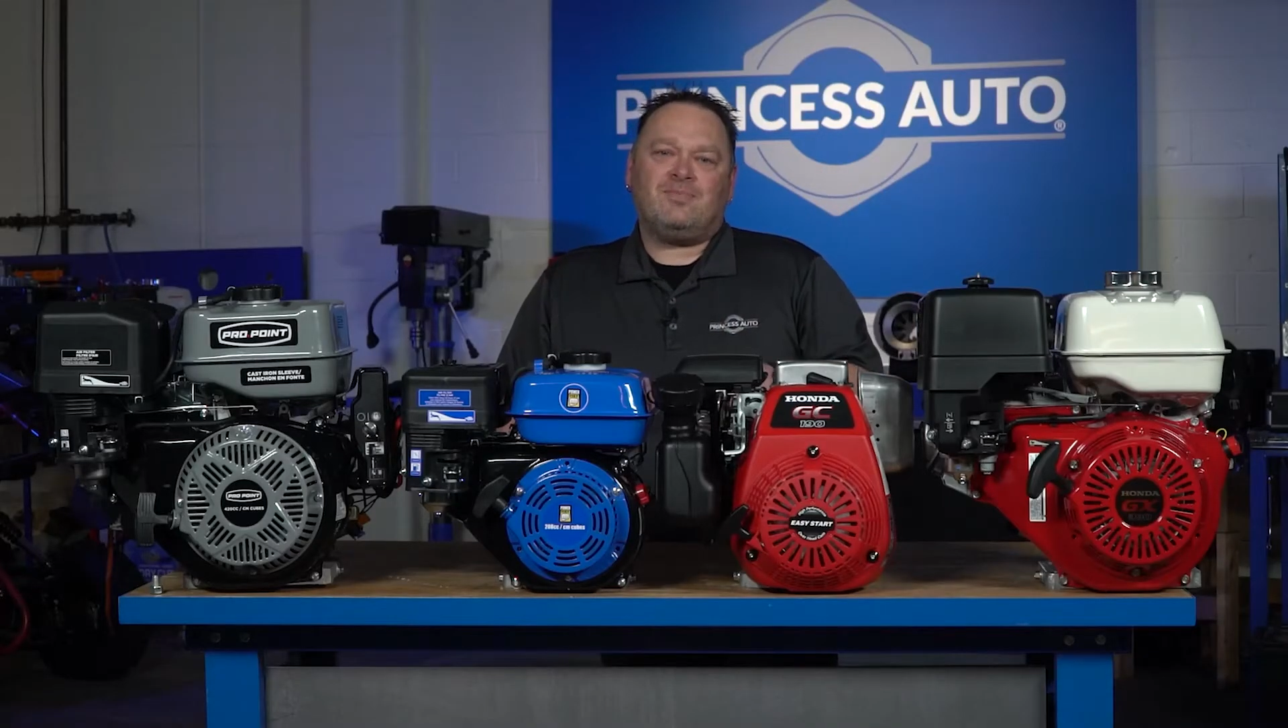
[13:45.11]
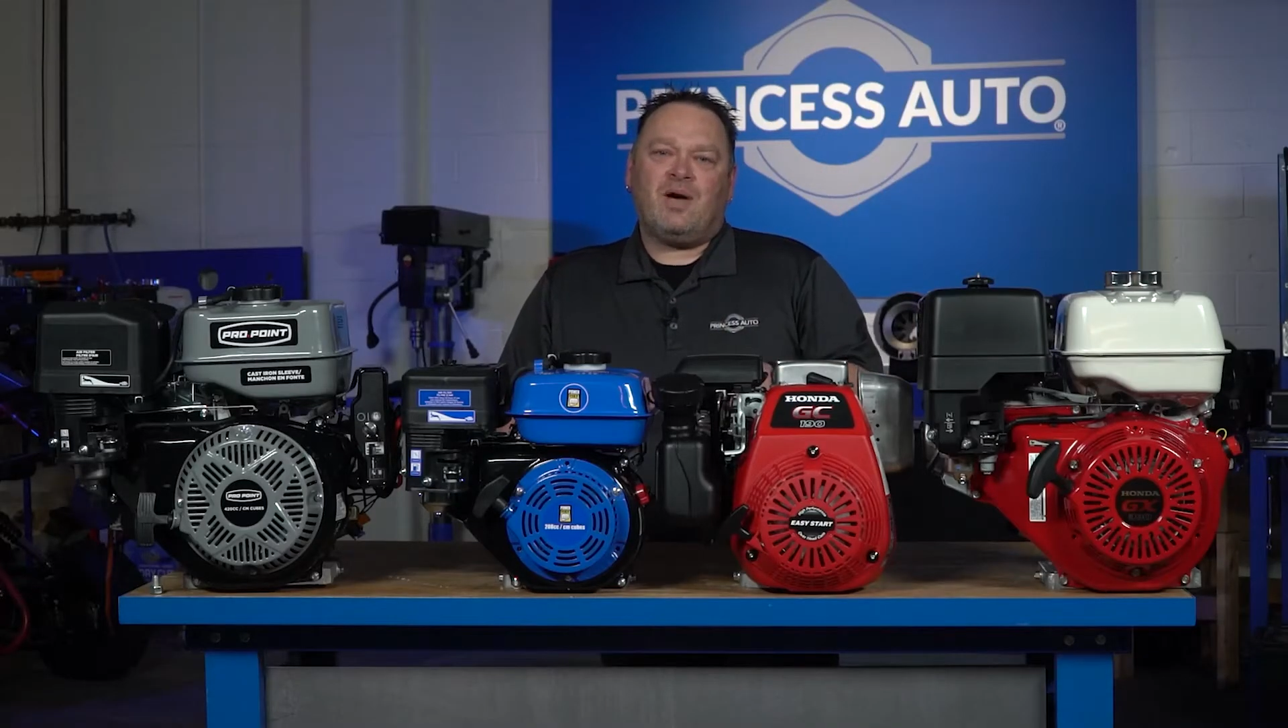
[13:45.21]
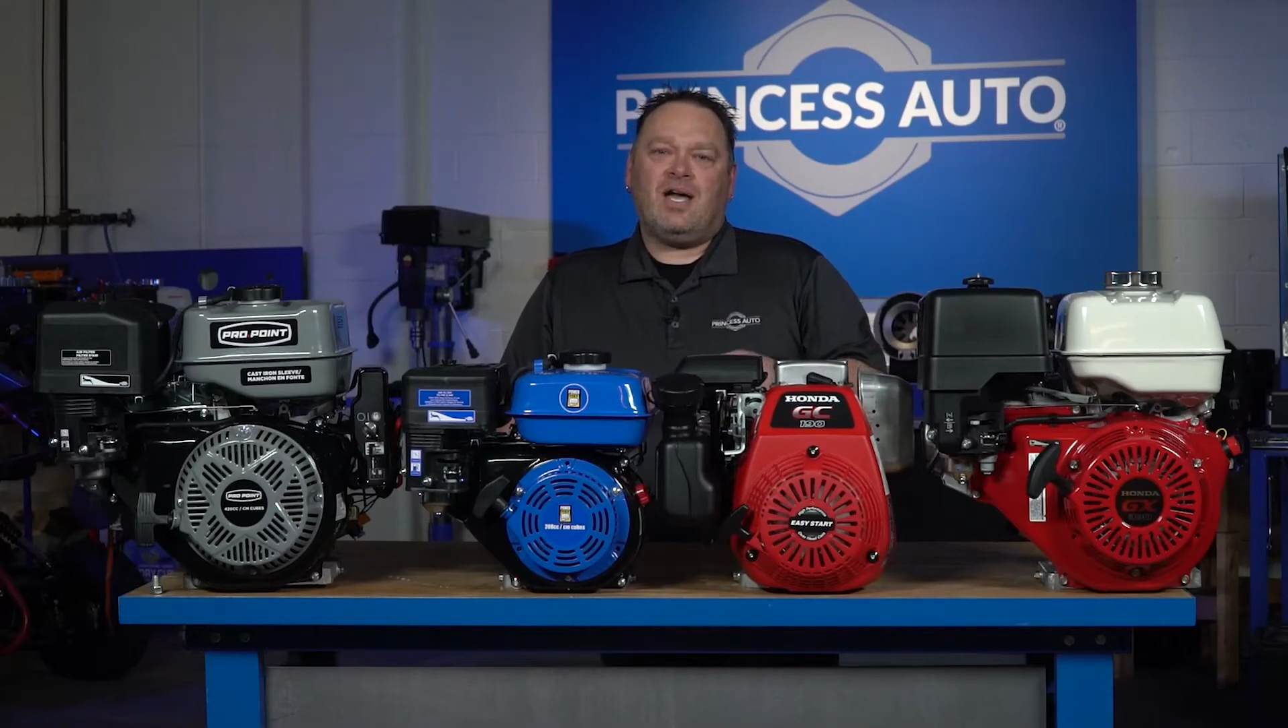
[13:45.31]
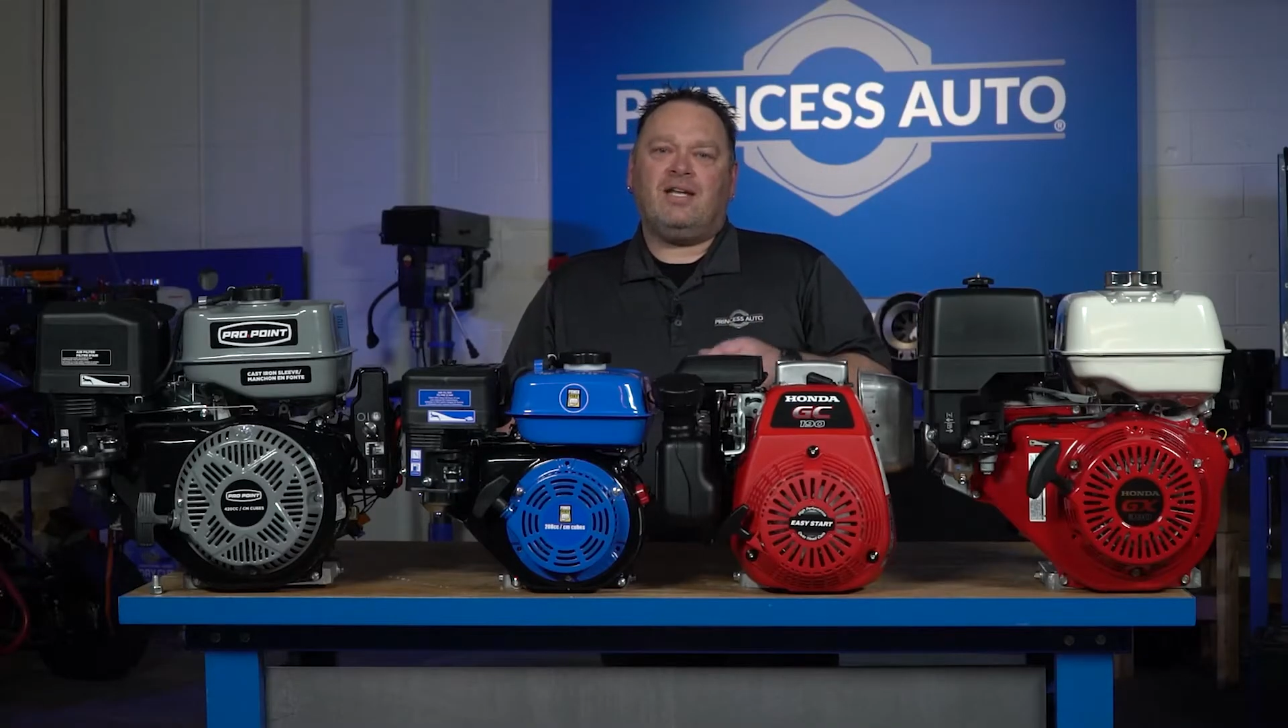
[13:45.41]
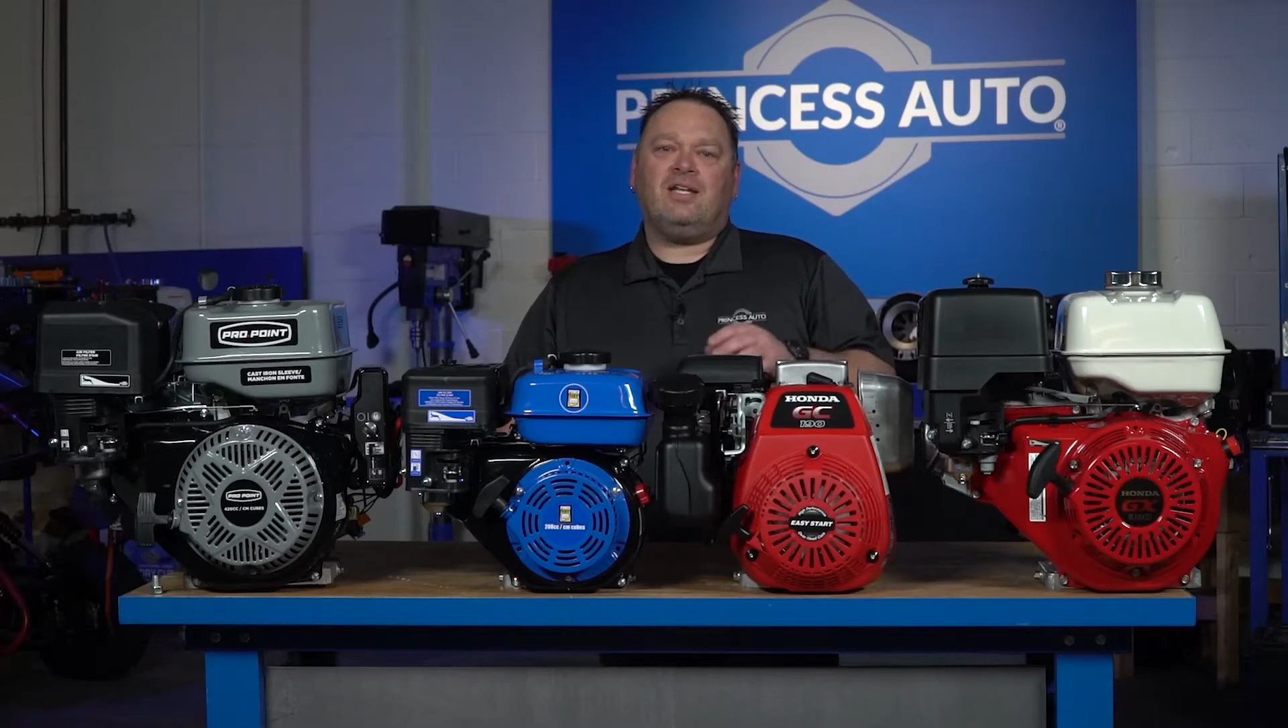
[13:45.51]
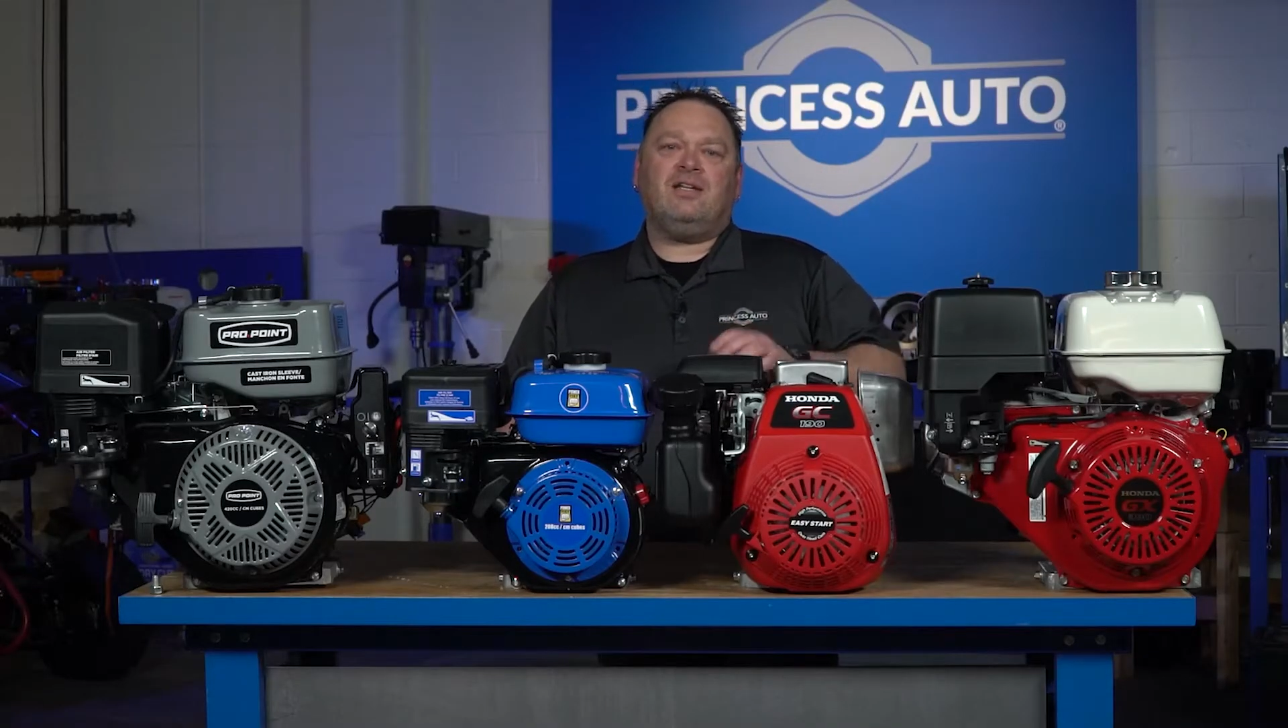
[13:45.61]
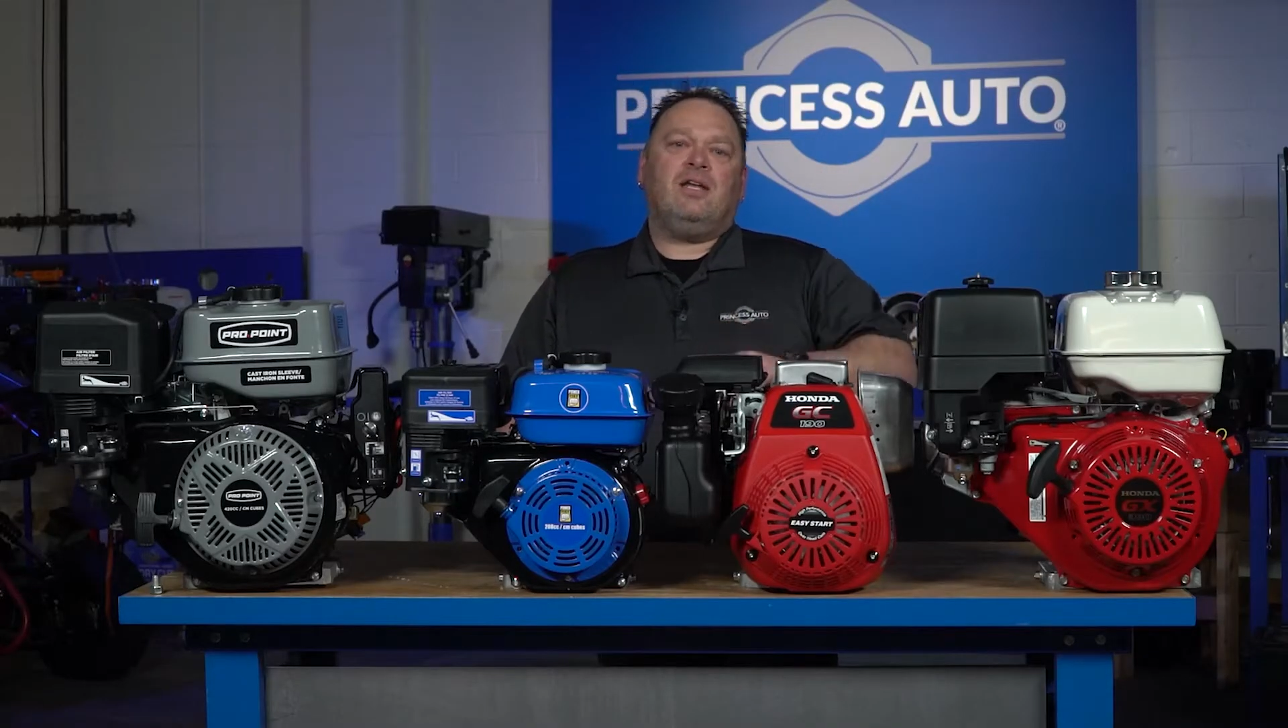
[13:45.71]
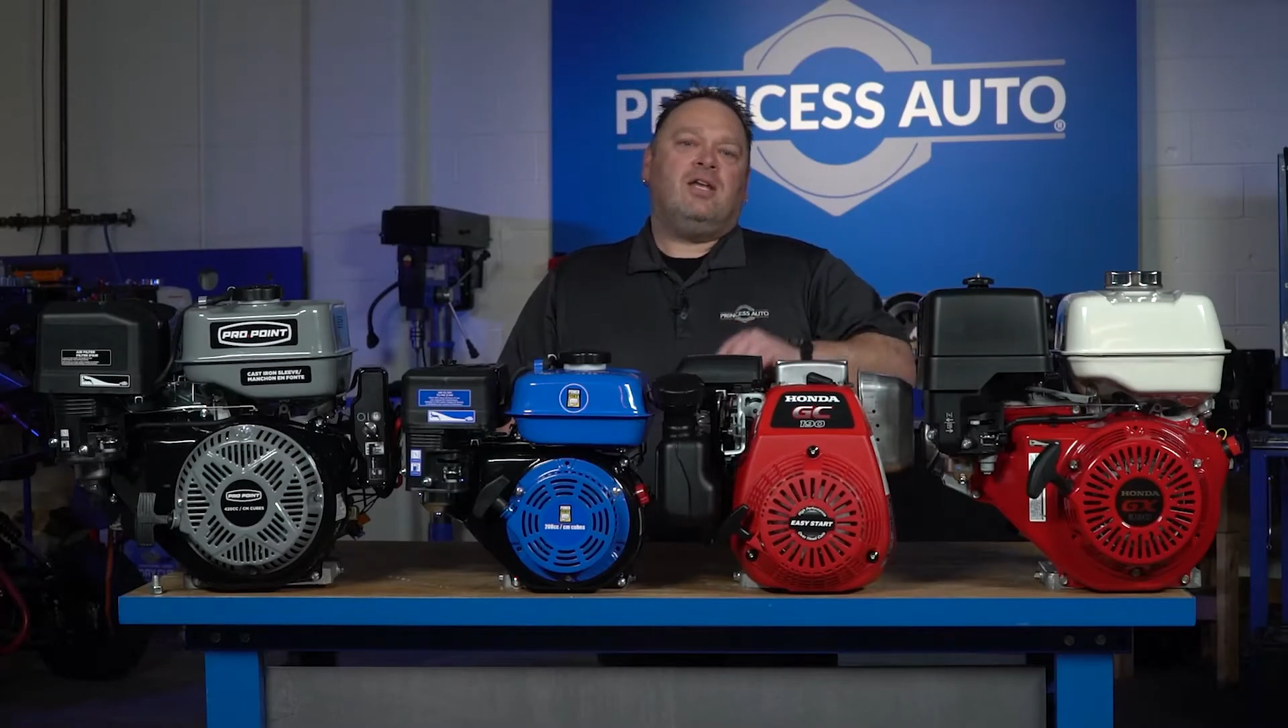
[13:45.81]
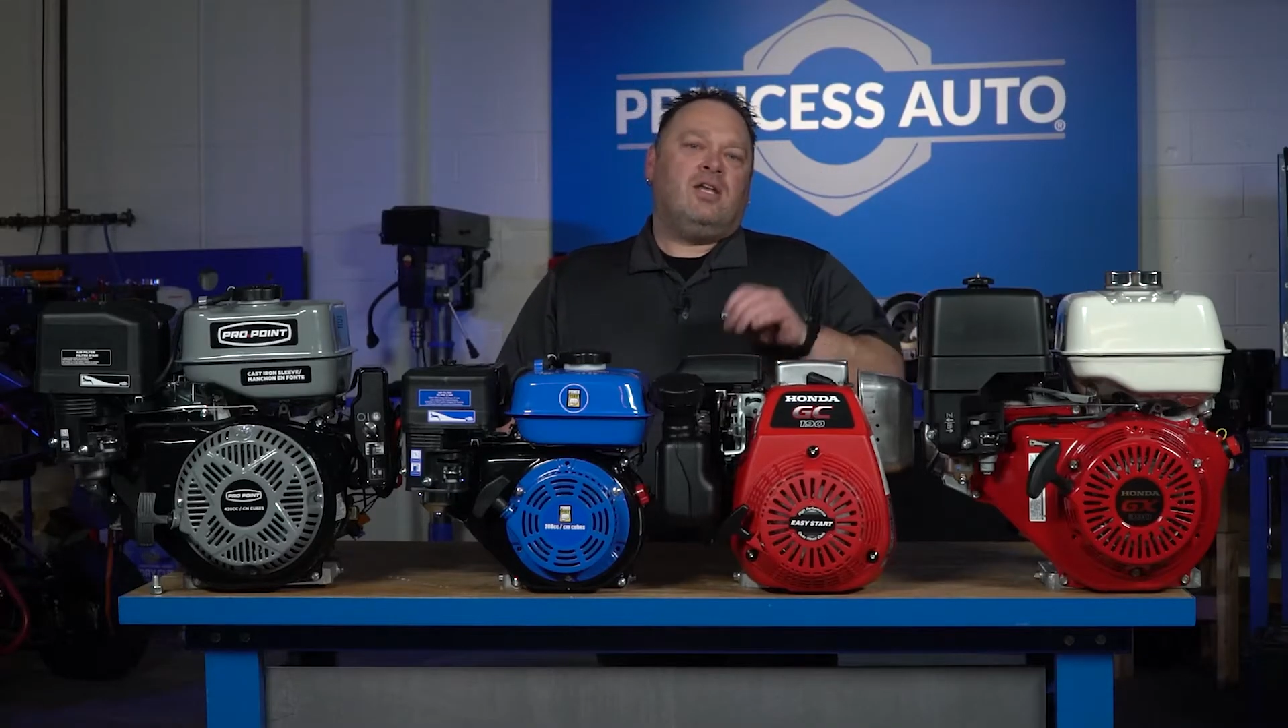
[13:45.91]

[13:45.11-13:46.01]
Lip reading: behind it,